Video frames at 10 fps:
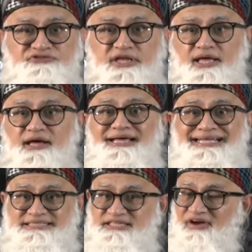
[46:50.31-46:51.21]
the year,
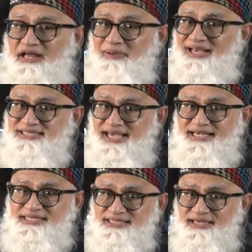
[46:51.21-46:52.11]
divide by
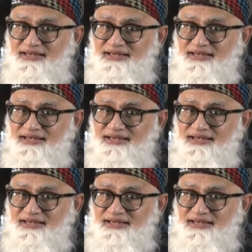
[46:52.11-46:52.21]
6.